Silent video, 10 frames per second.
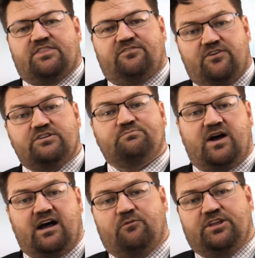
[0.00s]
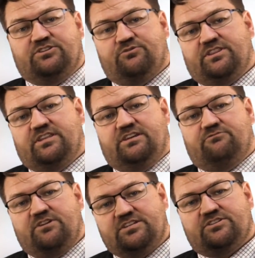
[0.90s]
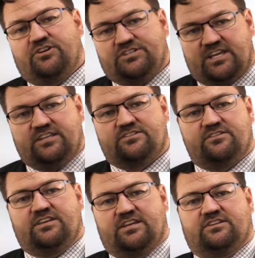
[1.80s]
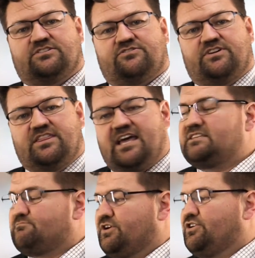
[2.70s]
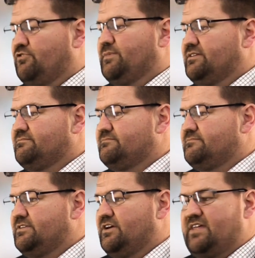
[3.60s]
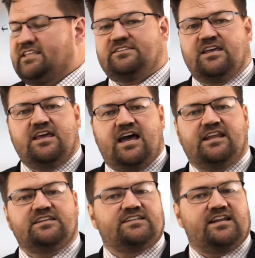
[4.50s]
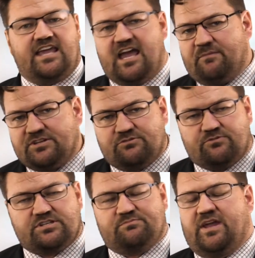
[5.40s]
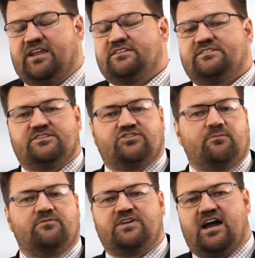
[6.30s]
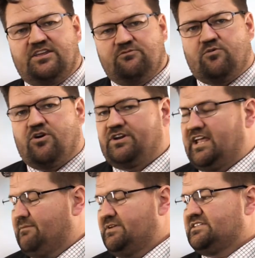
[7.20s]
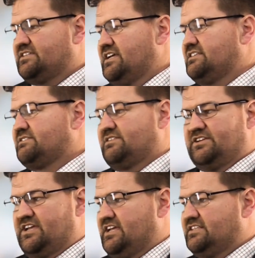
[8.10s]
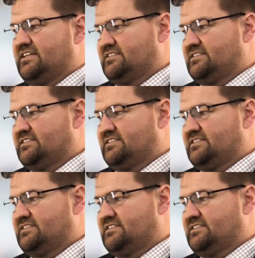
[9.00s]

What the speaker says: The first part where you're doing the research into the industry, that's procurement. You know, that's understanding how much you want to spend, the type of car you want, how many seats, the needs,